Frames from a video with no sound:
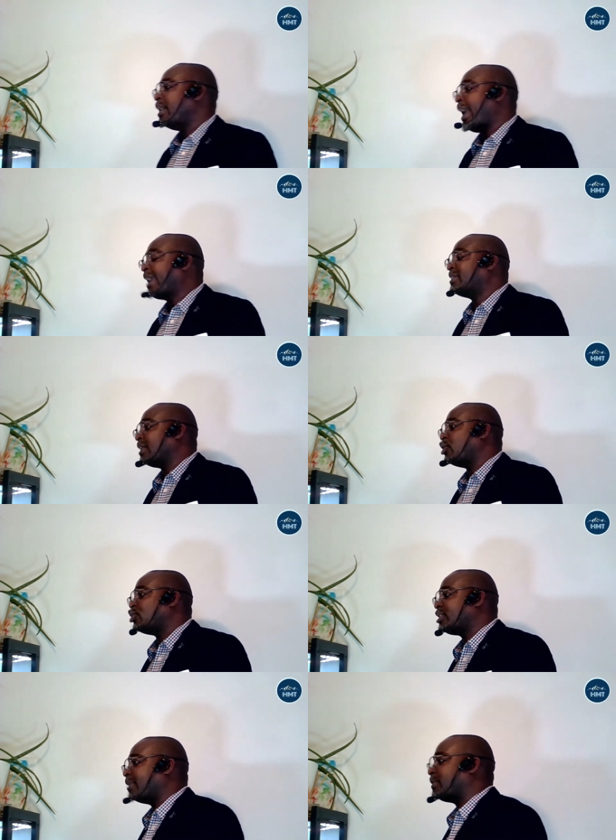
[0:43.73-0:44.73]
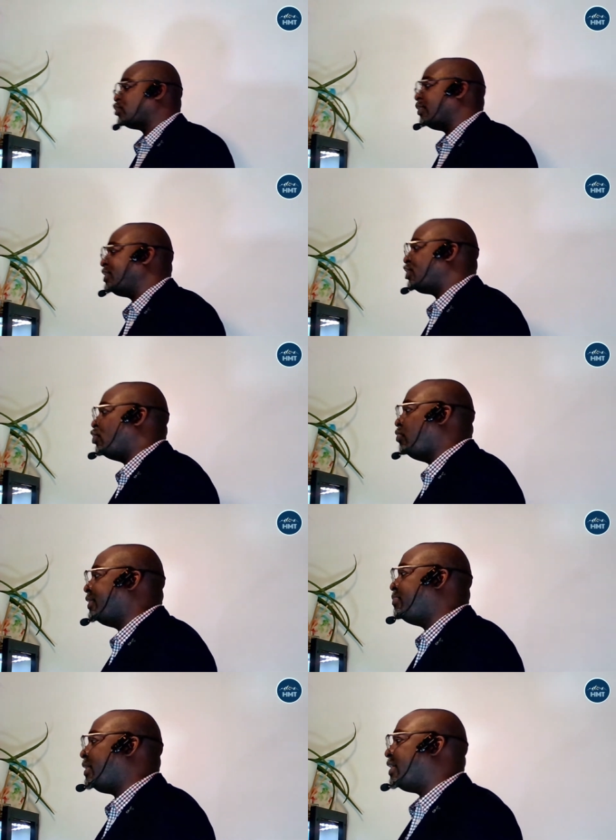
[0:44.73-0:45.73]
Exodus chapter 20. Go
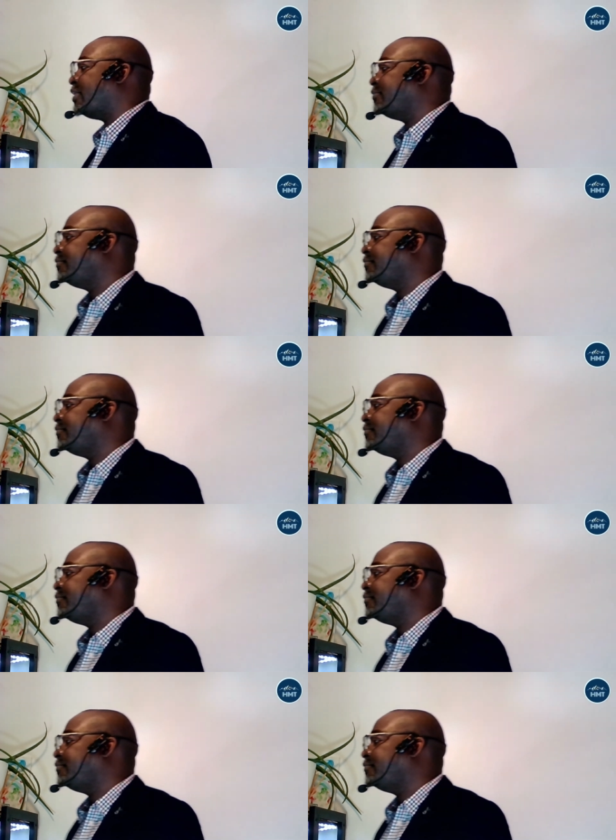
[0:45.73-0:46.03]
with me there.